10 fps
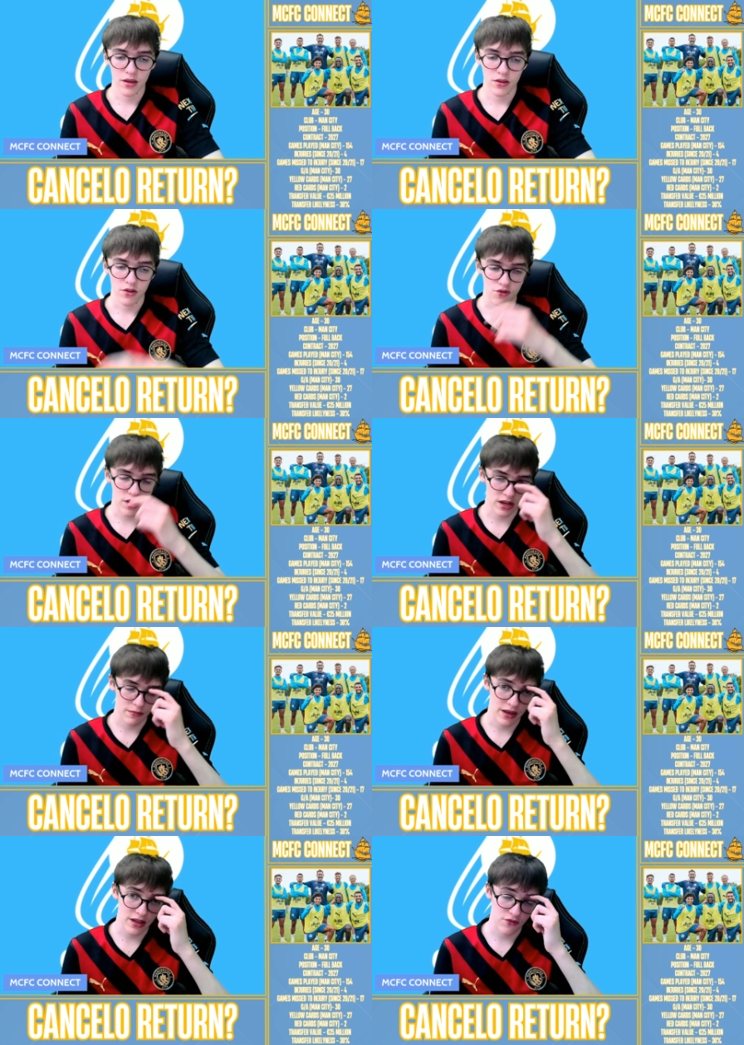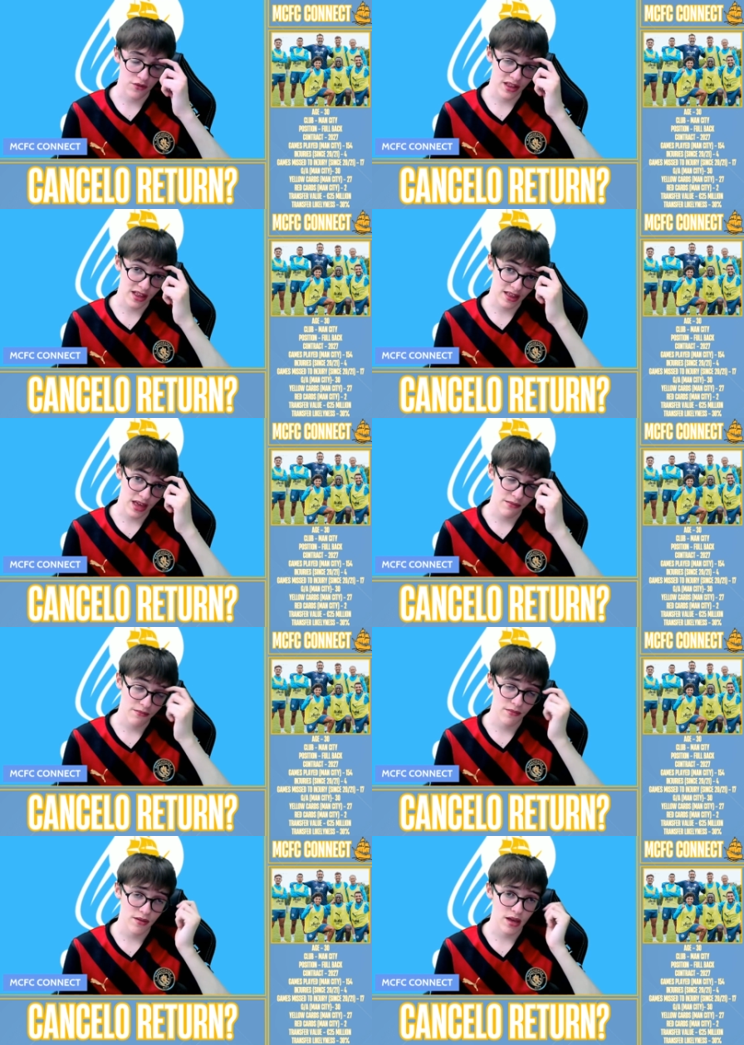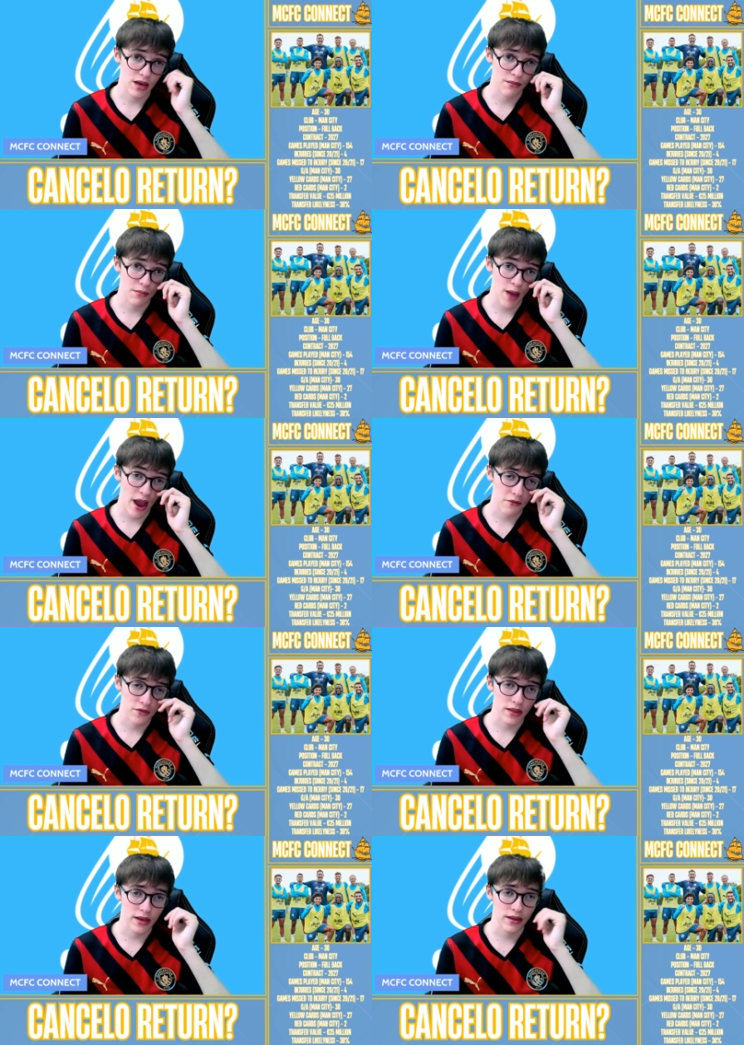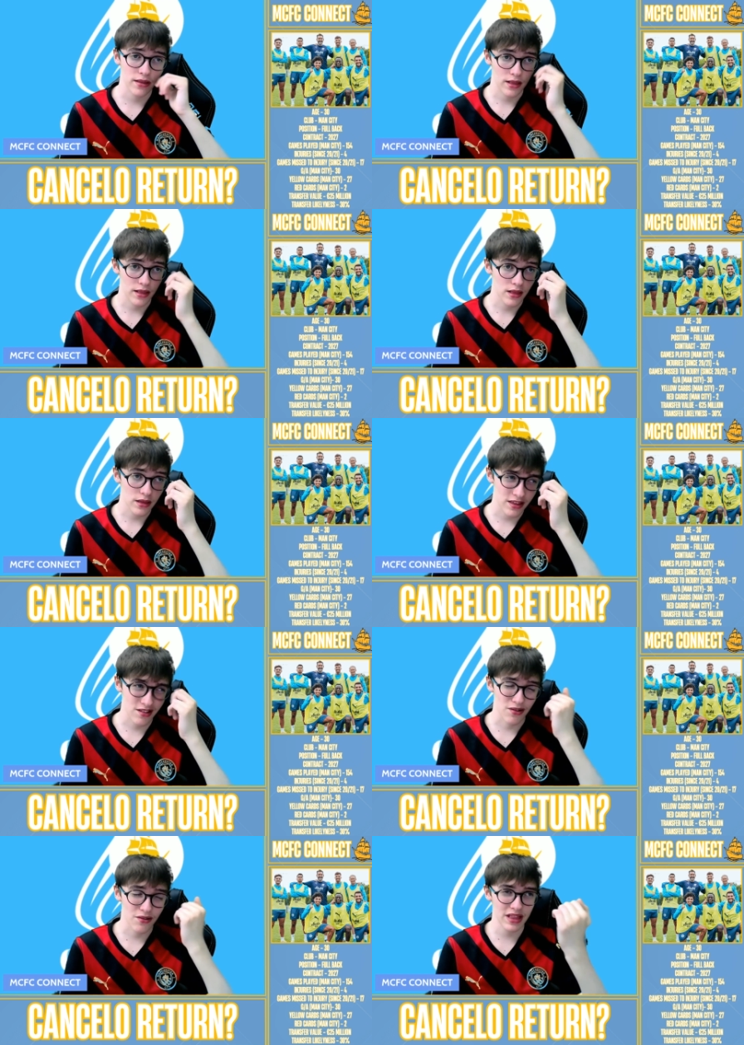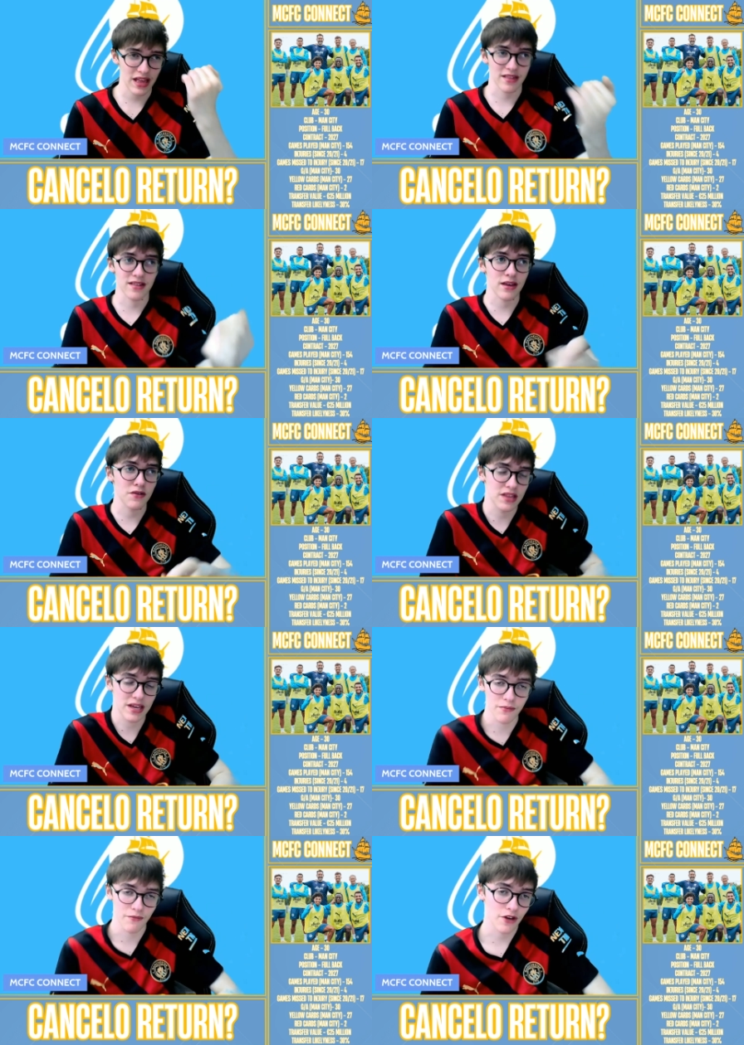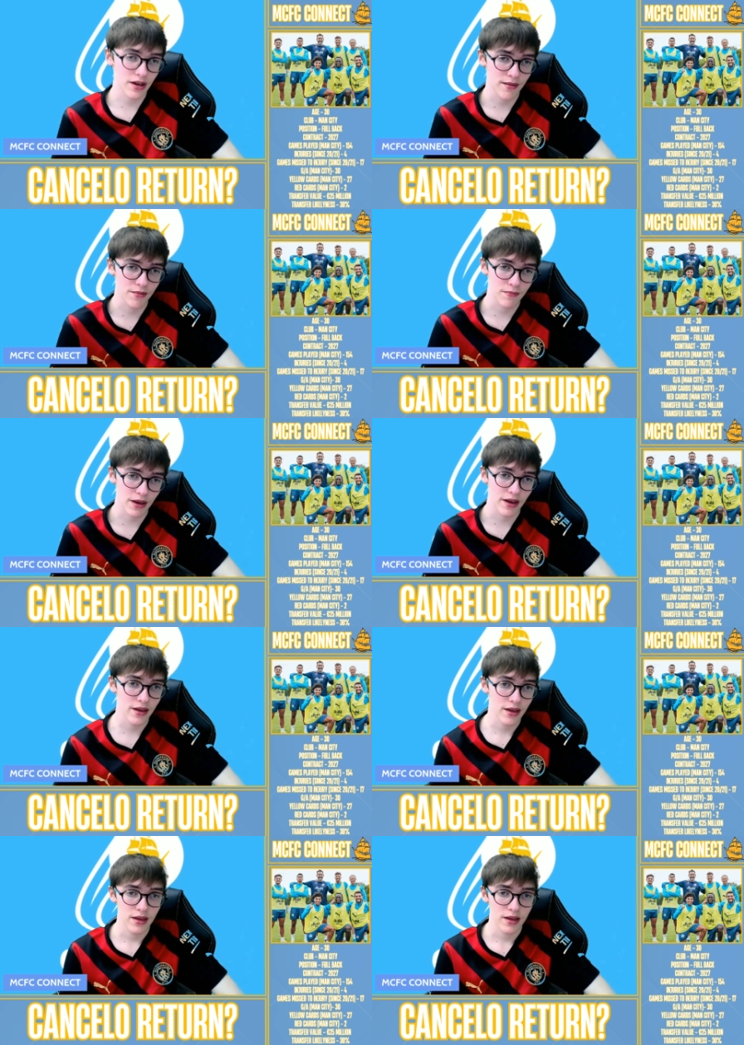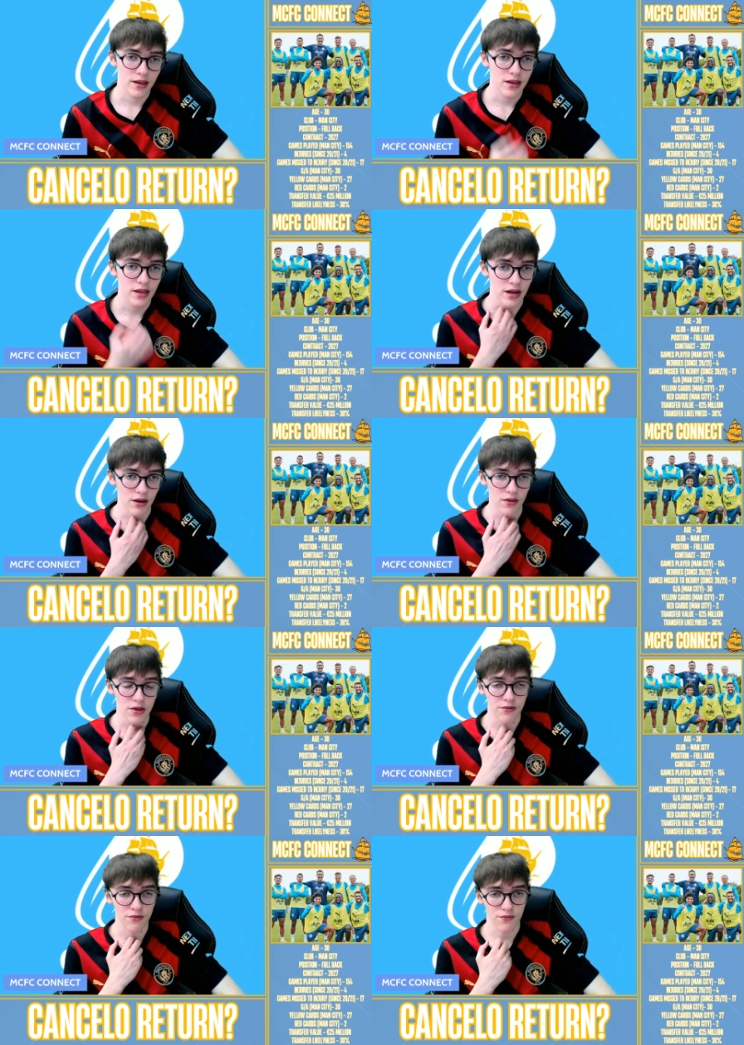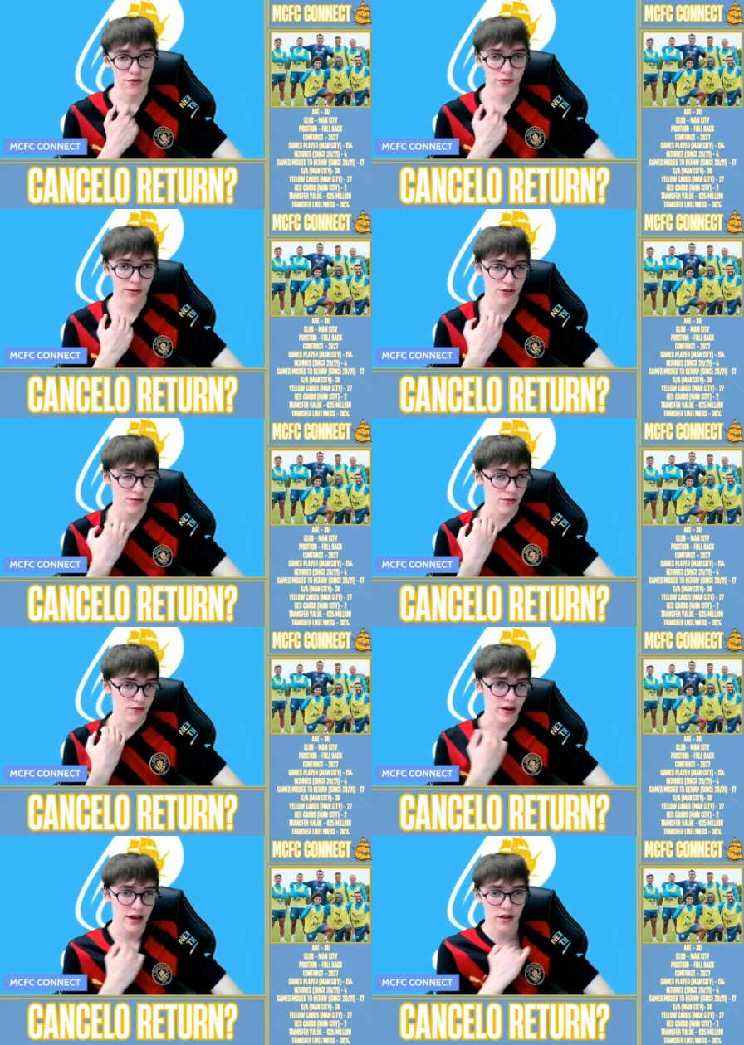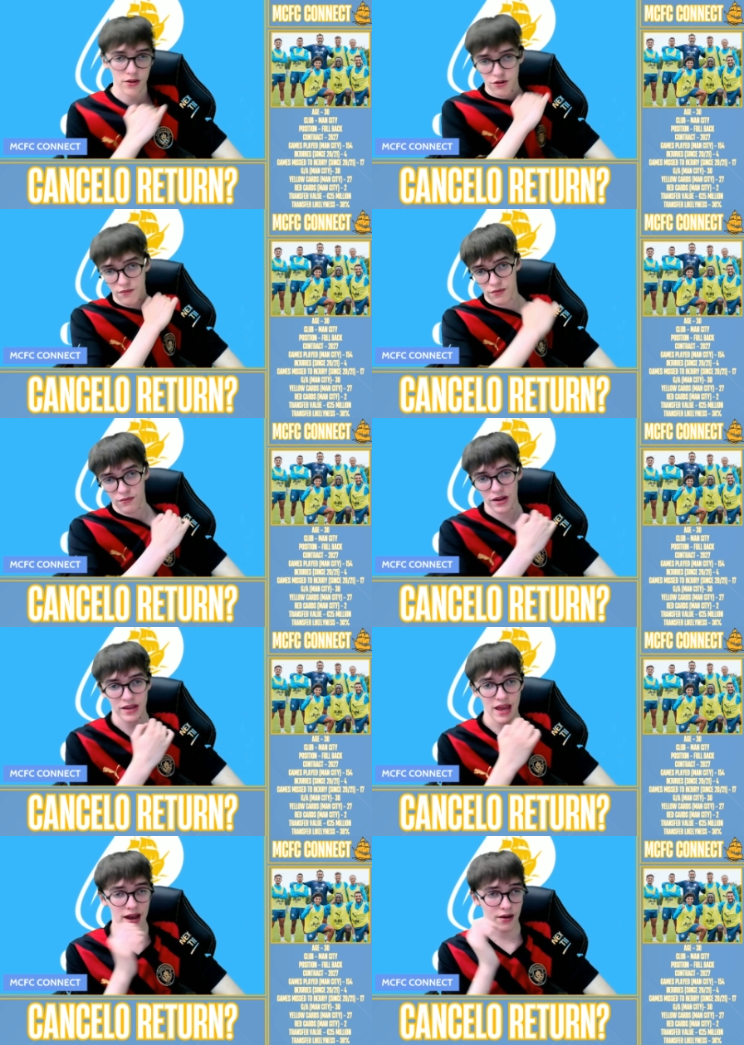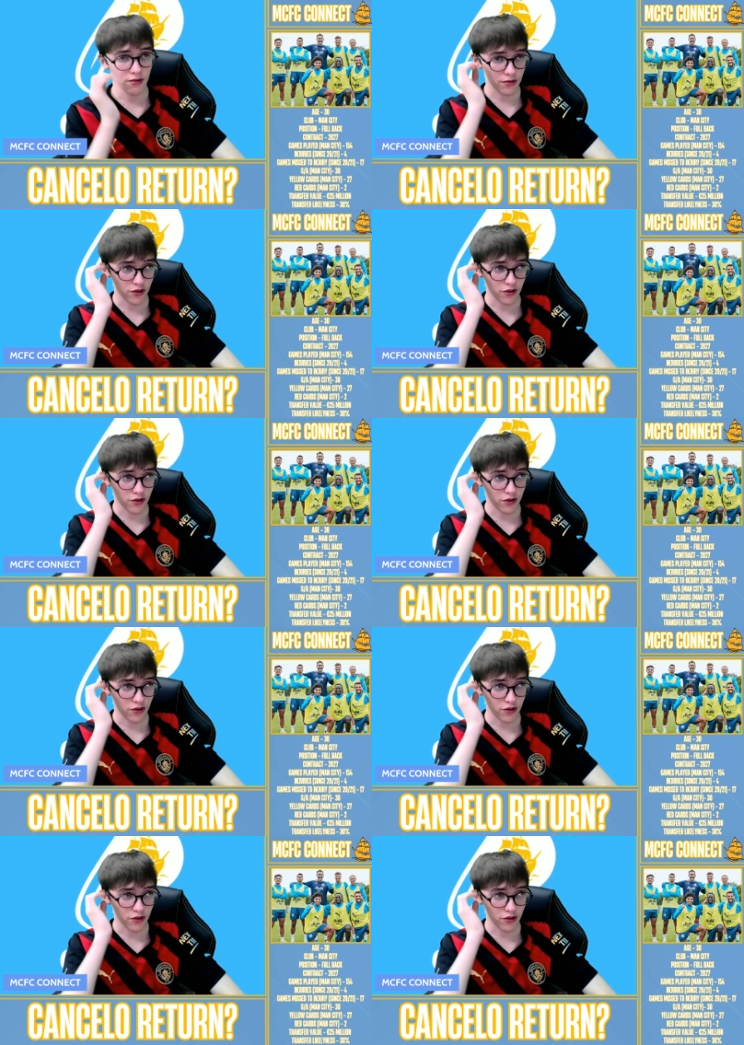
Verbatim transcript: the training pitch for City, um, apparently, it's not necessarily confirmed, but you know, a load of rumours and all that, something went down.